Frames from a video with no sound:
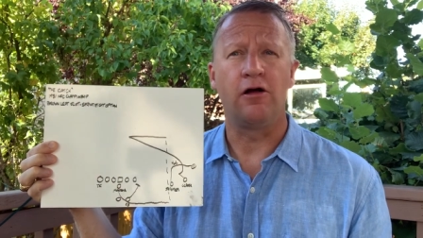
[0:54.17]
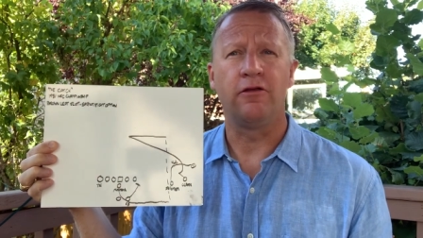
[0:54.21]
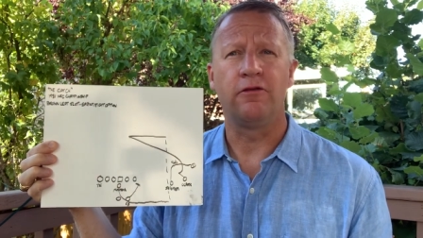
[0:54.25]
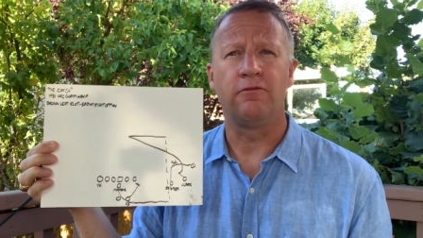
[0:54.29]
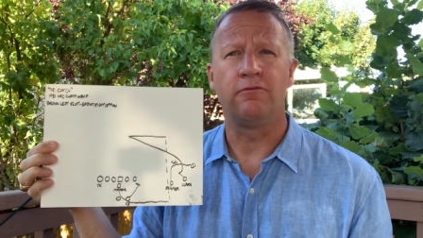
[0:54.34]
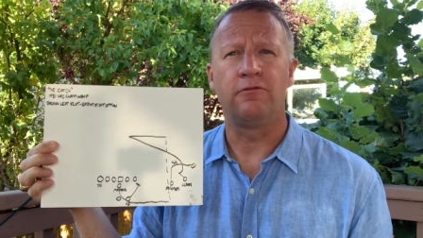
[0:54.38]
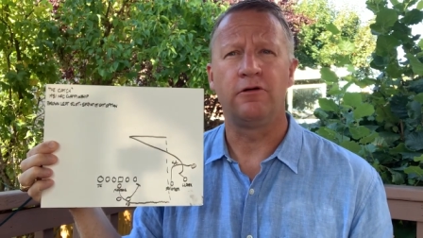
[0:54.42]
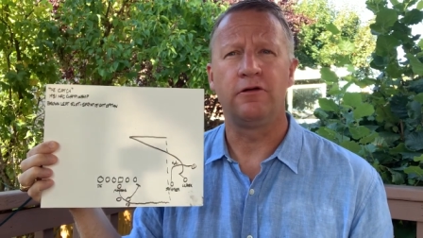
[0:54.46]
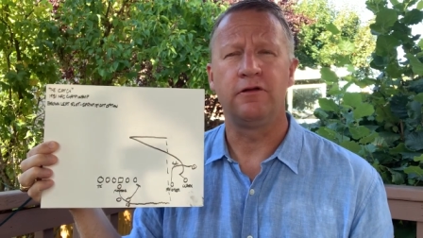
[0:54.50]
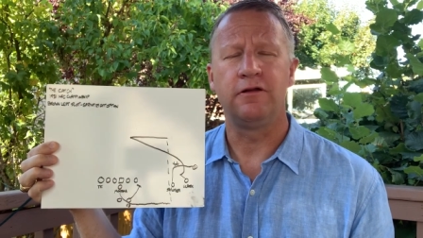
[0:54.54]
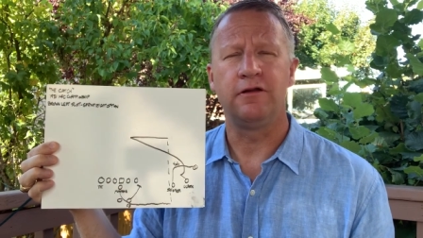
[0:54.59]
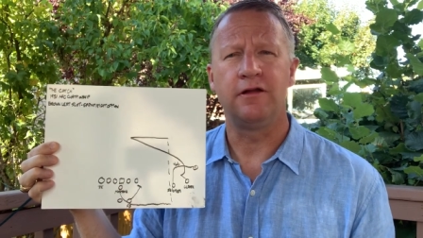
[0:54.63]
the
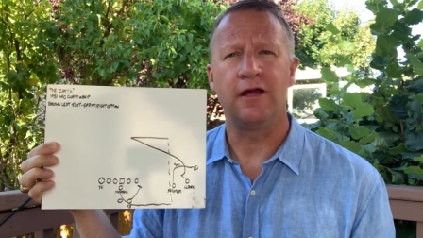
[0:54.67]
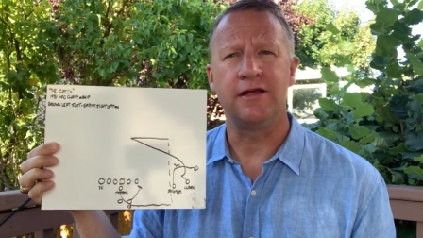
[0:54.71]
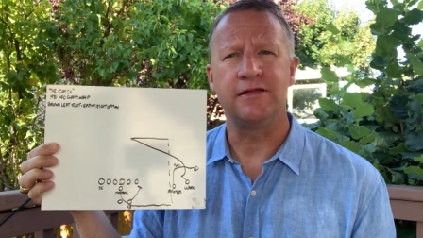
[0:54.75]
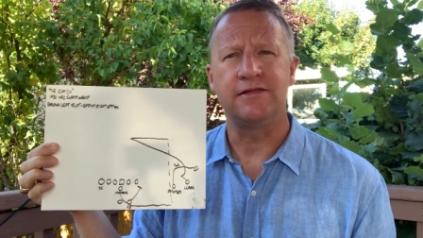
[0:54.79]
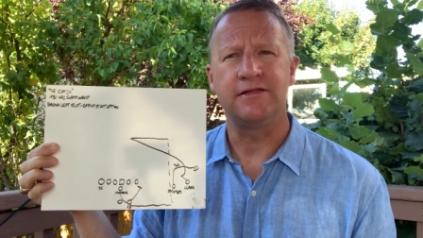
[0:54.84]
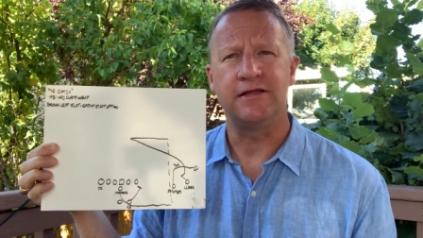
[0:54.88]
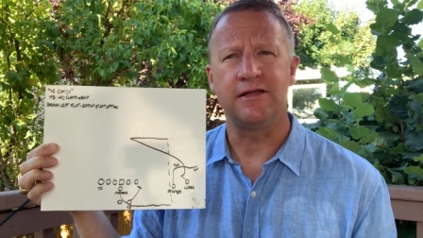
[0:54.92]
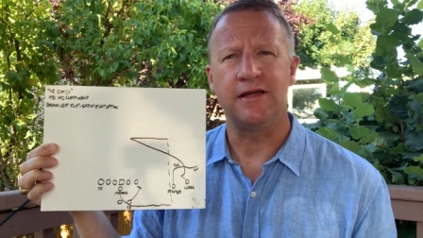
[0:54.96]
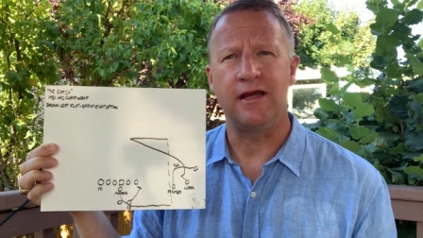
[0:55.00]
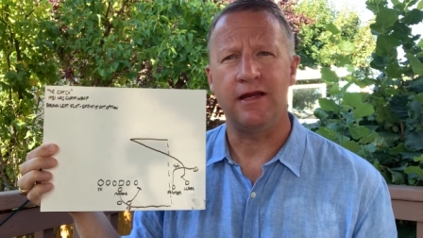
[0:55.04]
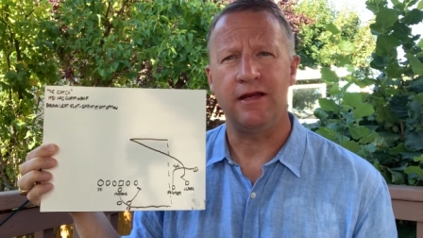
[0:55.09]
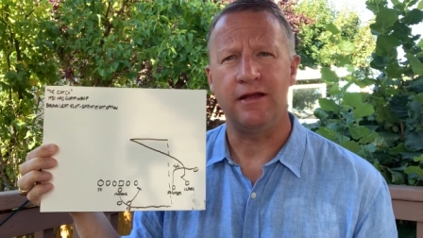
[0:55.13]
one
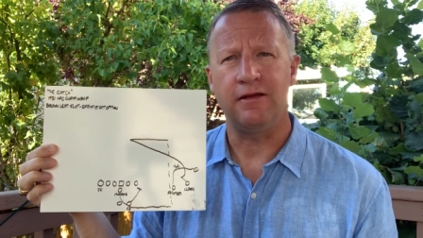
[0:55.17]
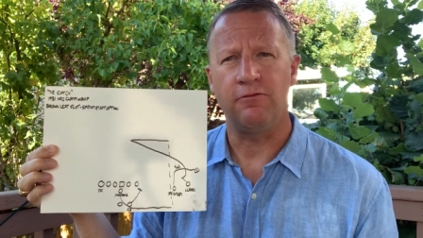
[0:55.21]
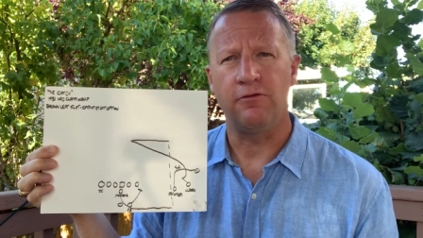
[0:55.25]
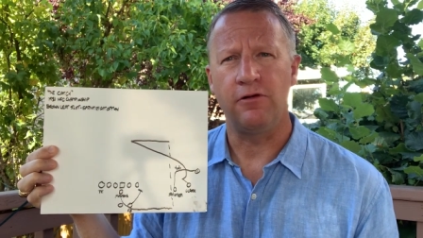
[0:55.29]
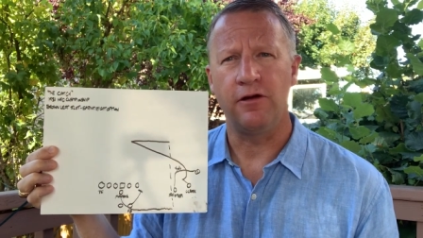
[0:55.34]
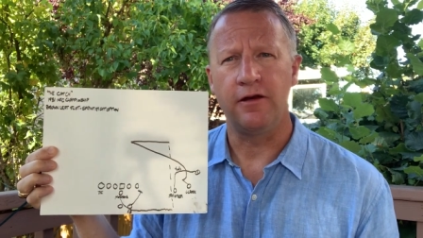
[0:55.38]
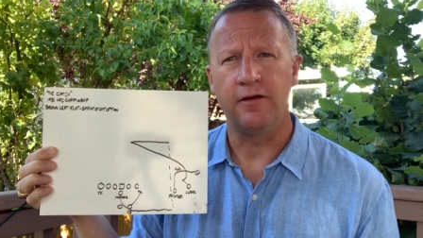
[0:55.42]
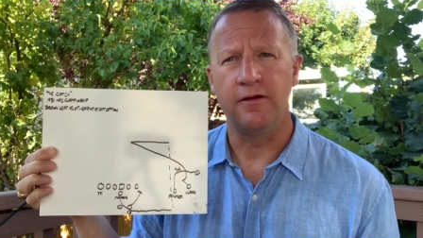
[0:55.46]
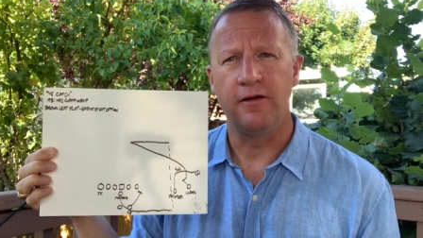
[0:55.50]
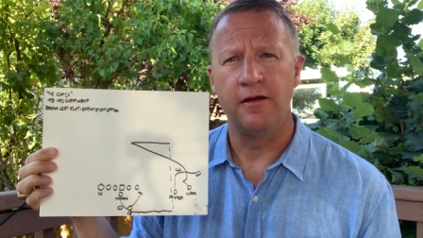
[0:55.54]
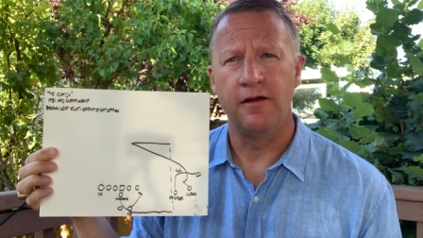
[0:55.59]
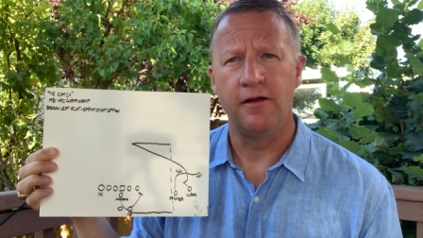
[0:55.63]

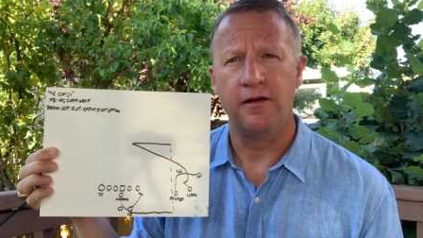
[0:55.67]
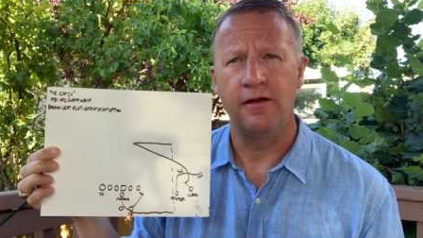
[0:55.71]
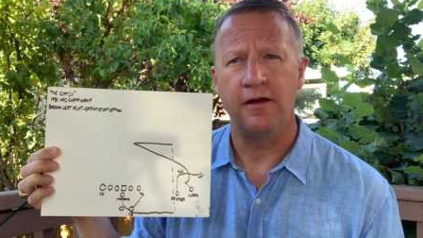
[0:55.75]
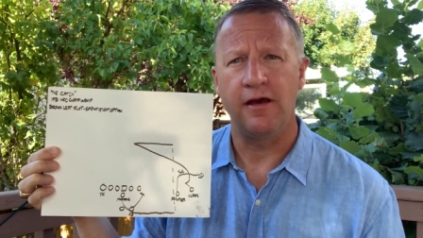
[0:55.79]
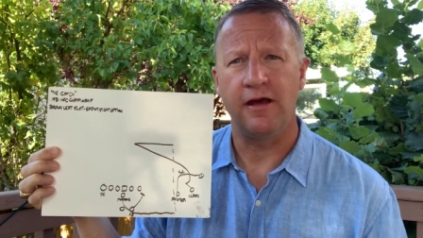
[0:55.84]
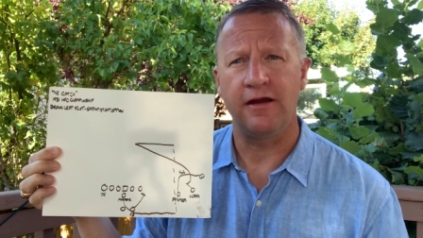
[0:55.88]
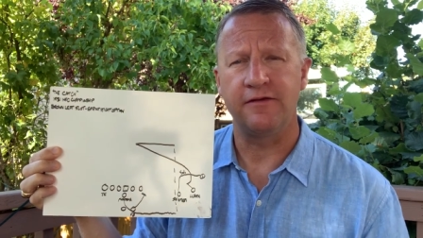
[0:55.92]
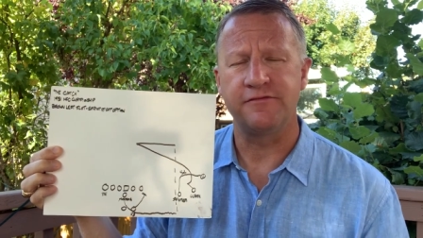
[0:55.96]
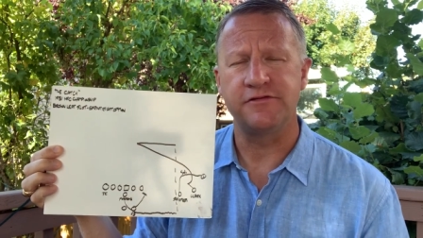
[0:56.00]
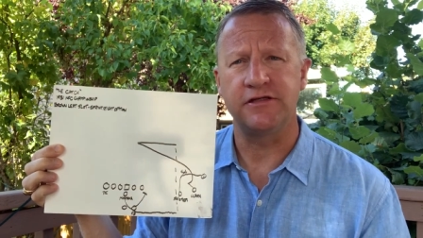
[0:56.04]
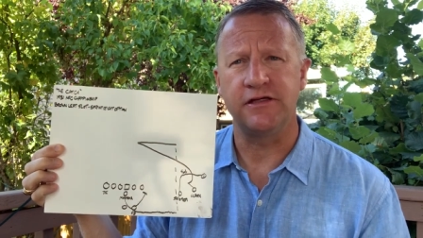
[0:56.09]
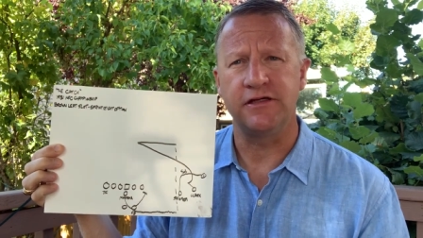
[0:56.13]
1981
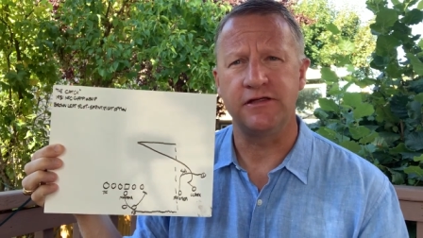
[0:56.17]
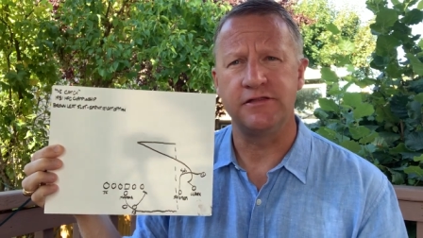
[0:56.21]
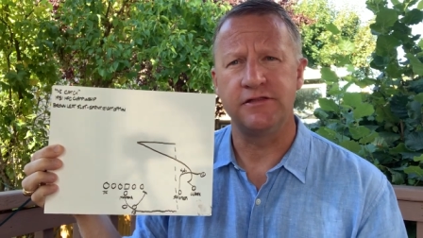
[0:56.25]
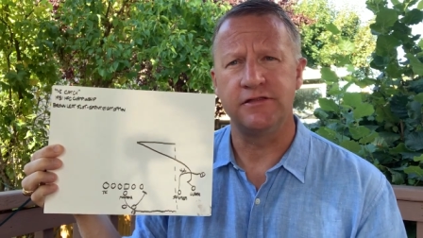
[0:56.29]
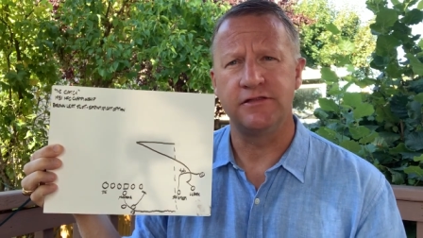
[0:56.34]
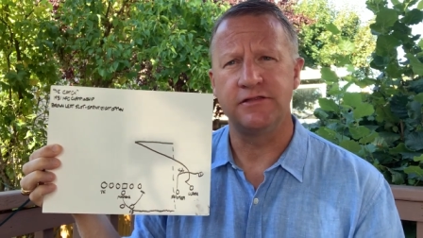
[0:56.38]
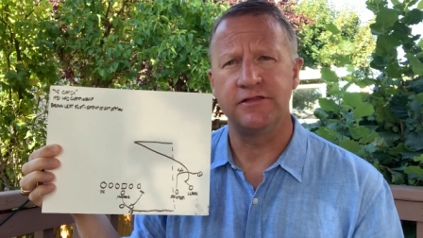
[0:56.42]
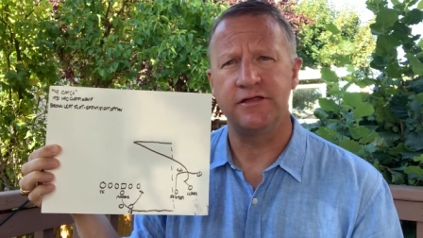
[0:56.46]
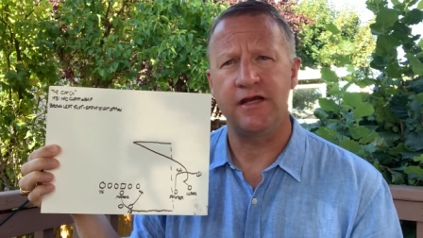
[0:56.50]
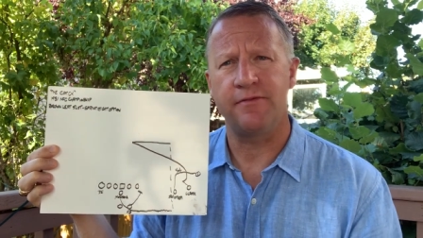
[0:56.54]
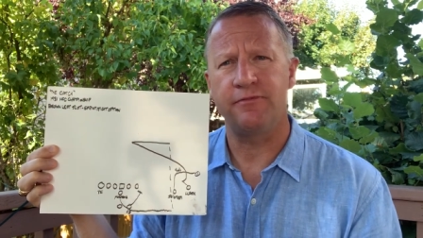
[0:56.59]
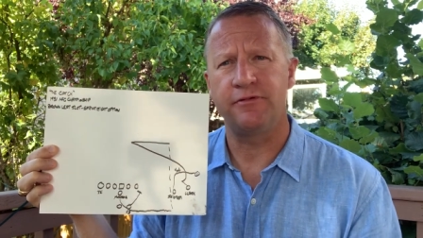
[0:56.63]
NFC
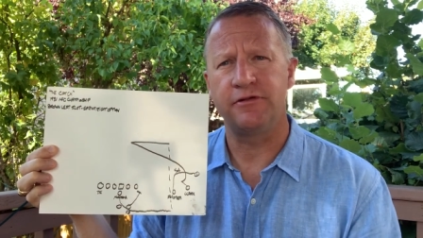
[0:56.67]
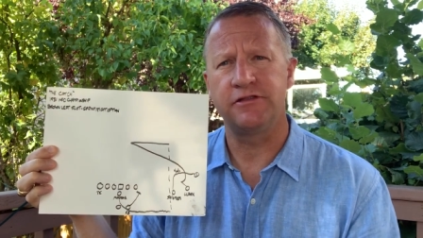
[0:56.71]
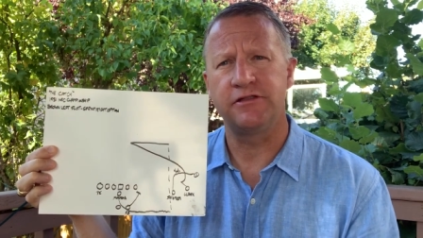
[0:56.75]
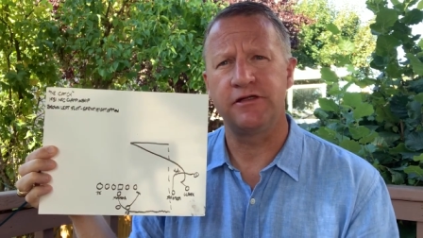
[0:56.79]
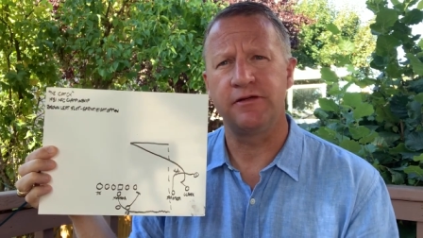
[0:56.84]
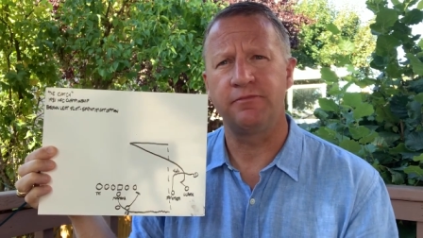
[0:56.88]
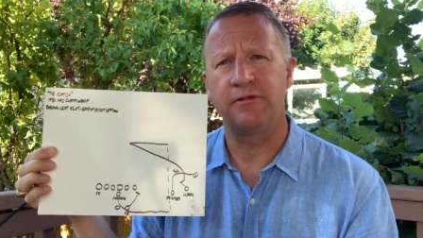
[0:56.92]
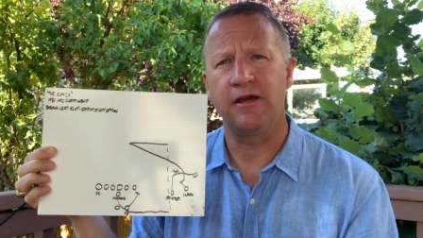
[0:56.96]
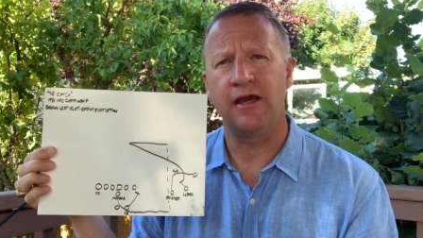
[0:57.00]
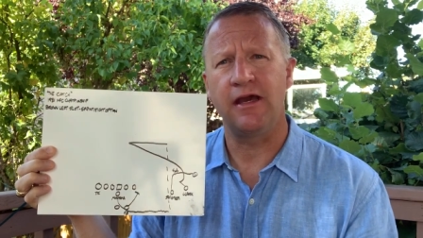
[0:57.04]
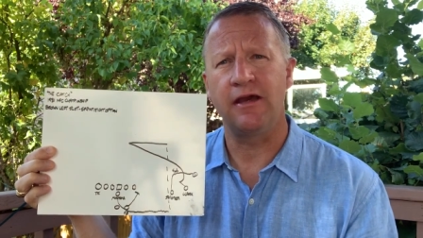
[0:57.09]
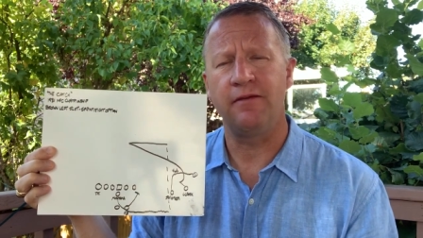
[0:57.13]

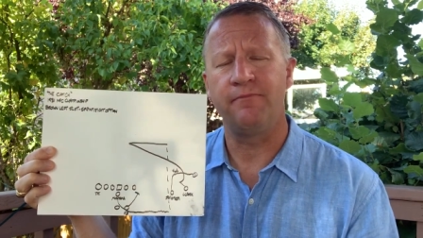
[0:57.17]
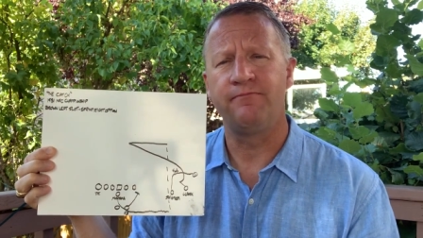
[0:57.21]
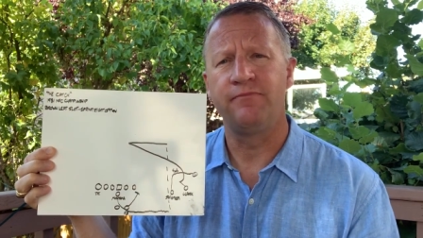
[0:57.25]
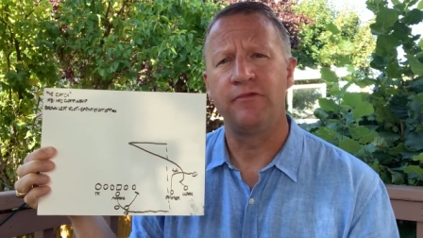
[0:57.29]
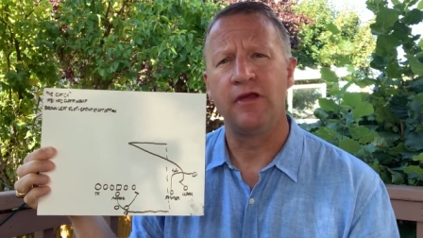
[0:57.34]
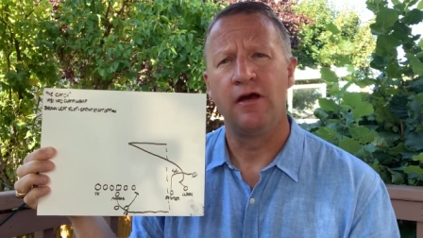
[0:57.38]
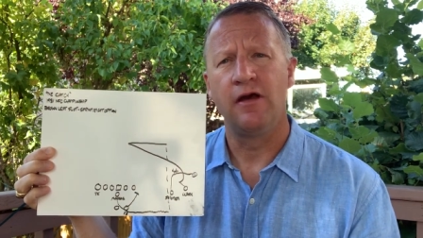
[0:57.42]
Championship game